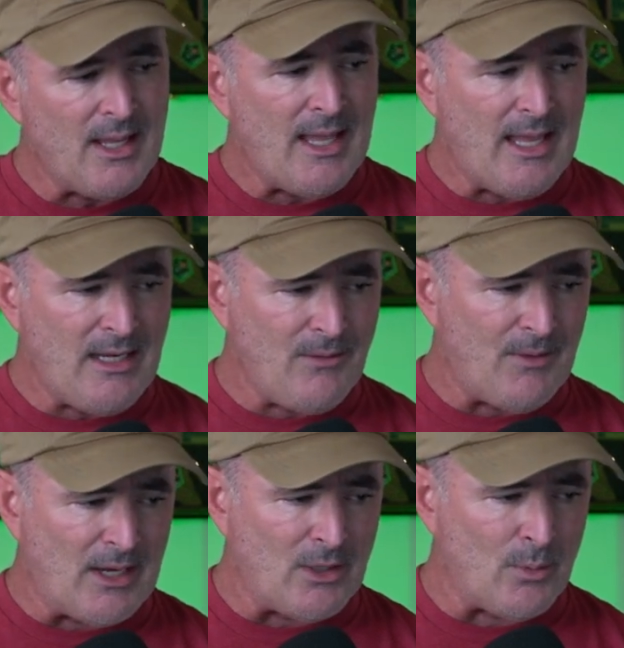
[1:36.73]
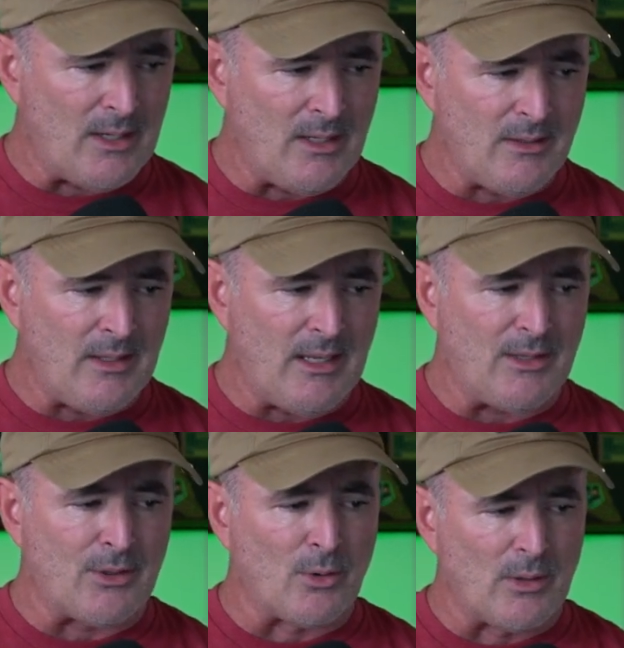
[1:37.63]
and evaluating the
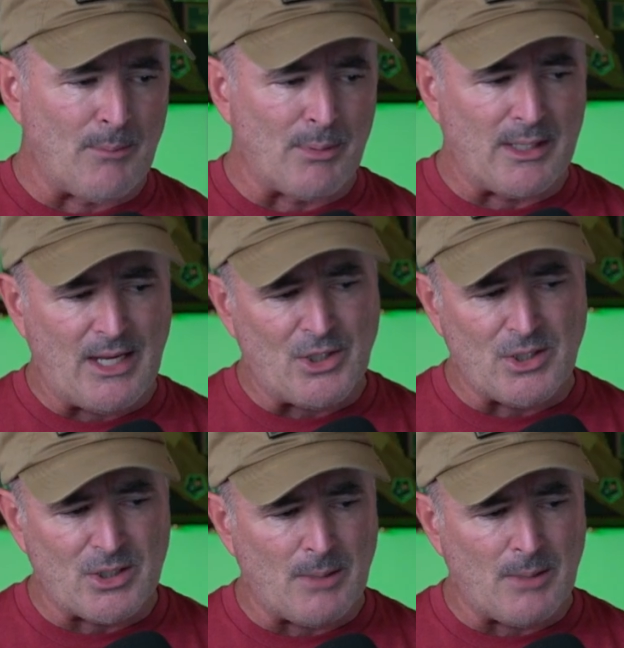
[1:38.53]
ethical implications